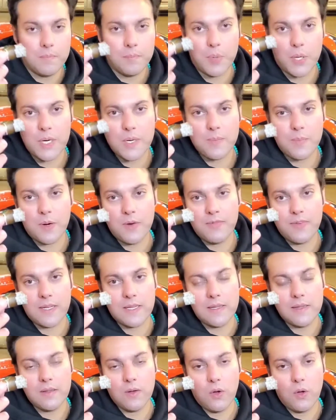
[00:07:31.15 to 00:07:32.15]
Burned
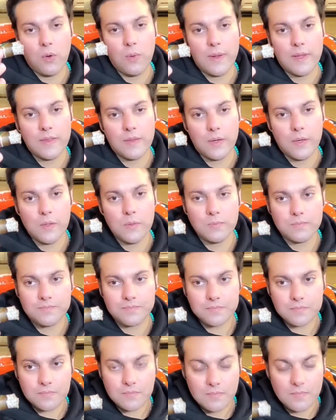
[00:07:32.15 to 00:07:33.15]
perfectly the whole way through.
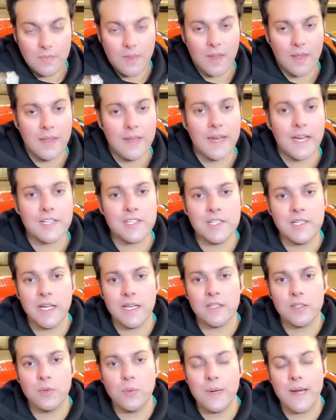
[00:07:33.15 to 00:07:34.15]
It actually
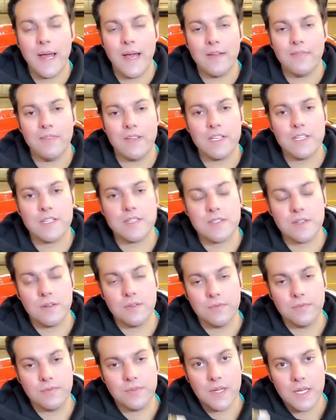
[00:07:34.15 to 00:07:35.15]
had two and a half inches
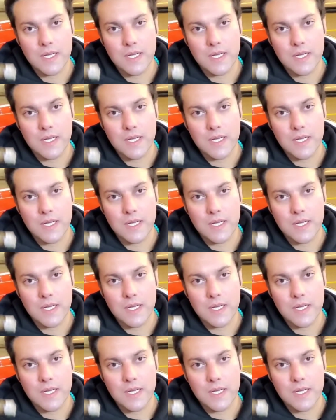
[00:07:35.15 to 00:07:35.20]
of